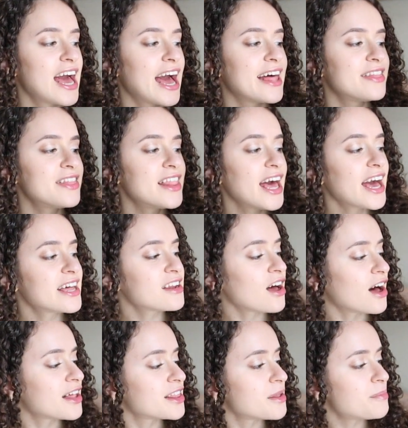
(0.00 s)
And then
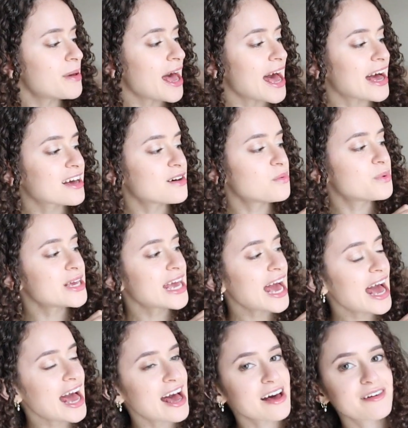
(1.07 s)
on the back, we
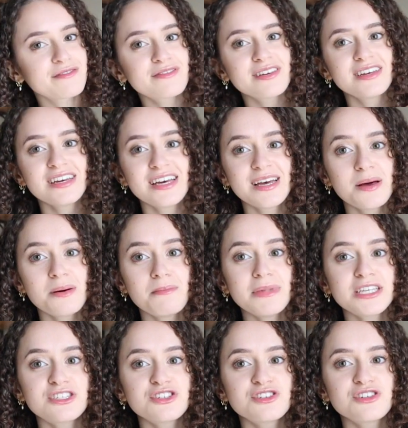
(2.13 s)
have
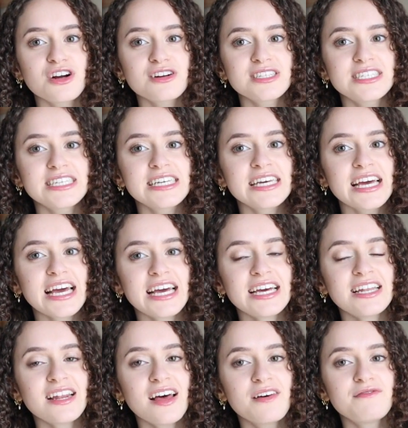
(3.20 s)
Mr. Darcy
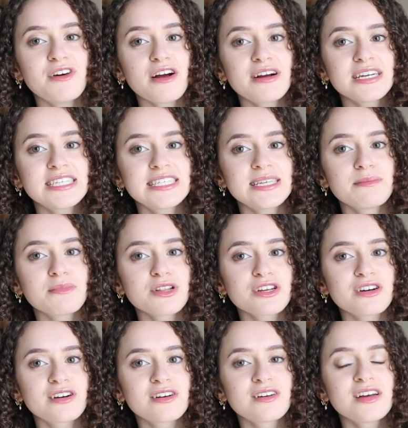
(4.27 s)
in a very
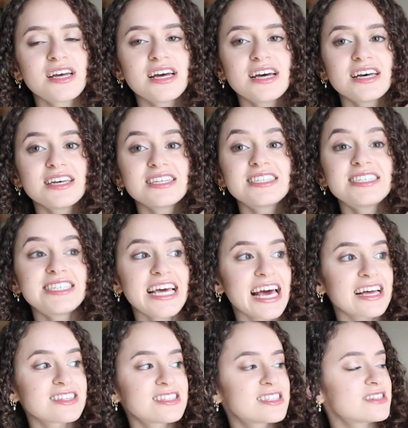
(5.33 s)
similar
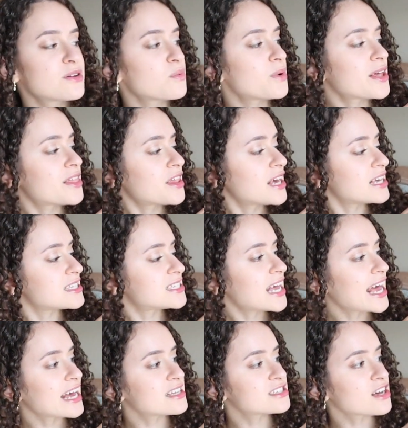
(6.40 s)
stance with his
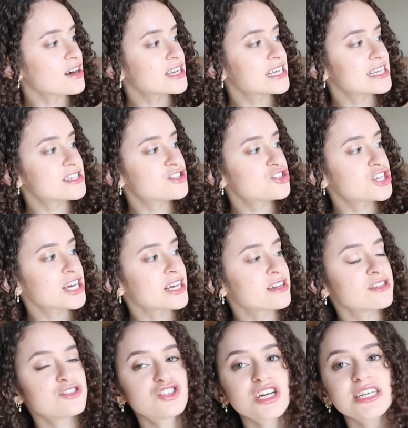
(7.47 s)
hand on his
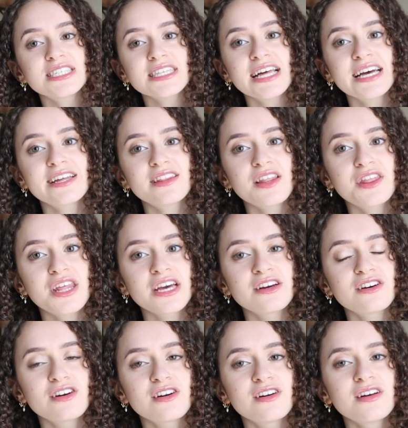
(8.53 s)
chin, just like the
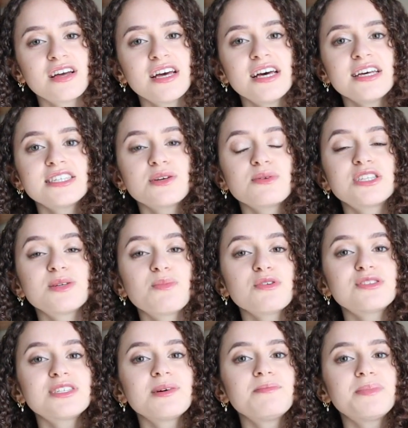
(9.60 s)
thinker. So it's
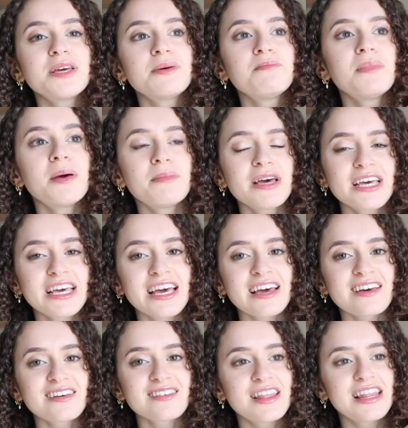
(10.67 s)
supposed to be
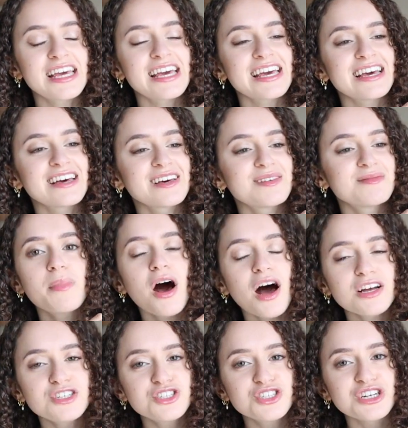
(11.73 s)
mimicking the
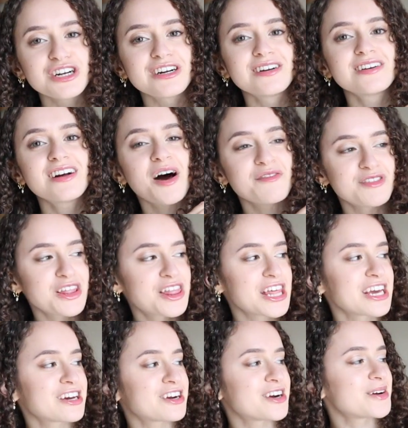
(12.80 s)
posture of the
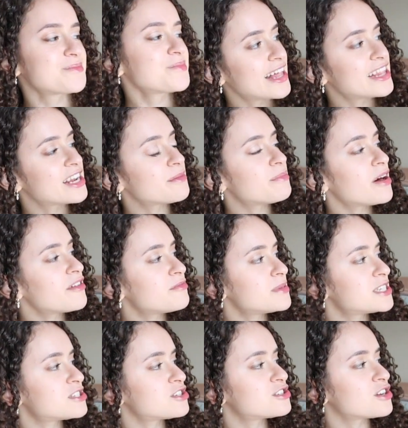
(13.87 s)
thinker. And then above
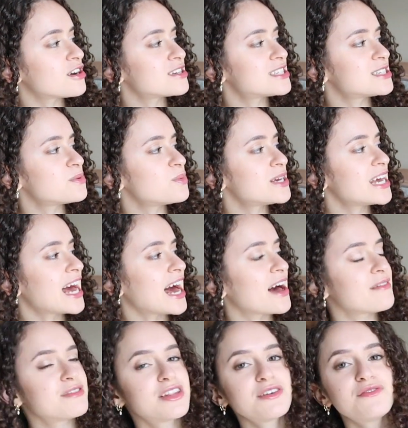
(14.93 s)
Mr. Darcy, we
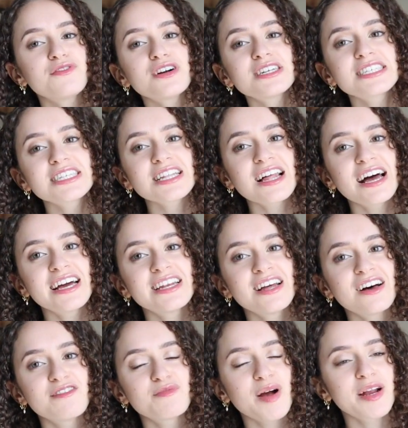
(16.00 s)
have the first line
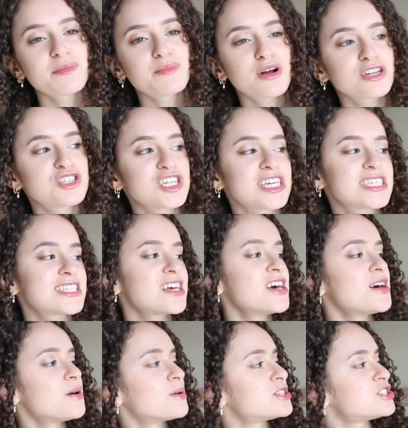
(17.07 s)
of Pride and Prejudice,
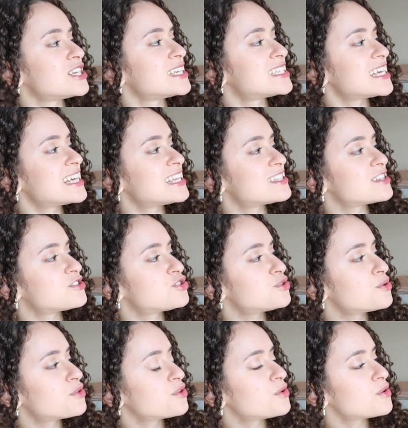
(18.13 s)
which is, "It is a
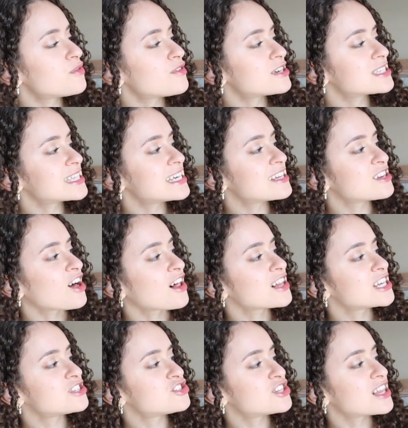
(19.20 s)
truth universally
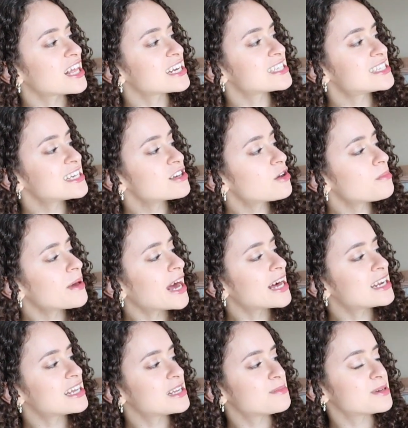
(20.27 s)
acknowledged that a single
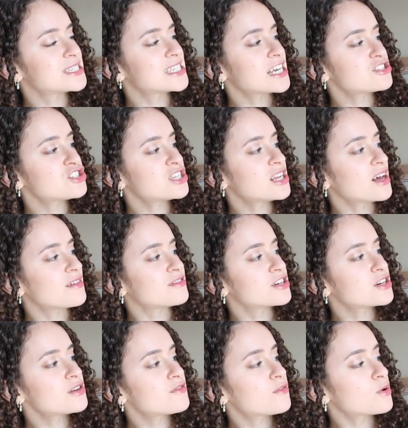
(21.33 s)
man in possession of a
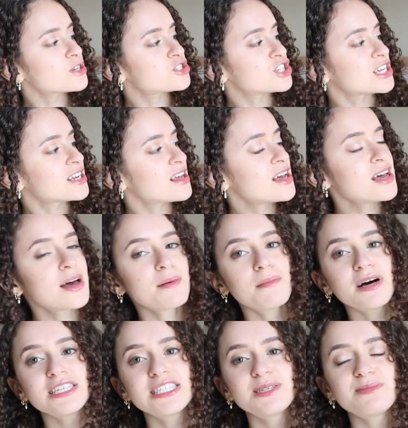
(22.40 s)
good fortune
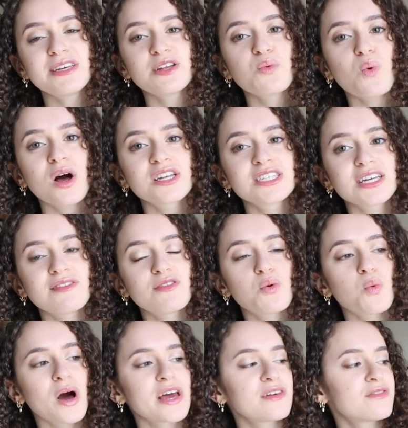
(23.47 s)
must be in want of a
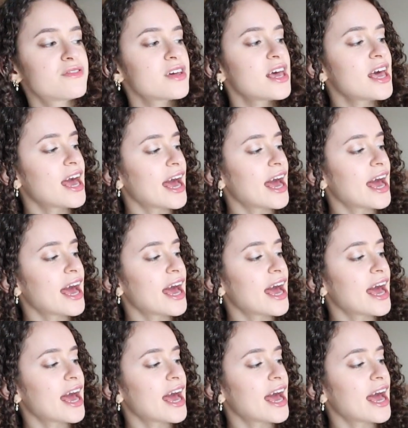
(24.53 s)
wife."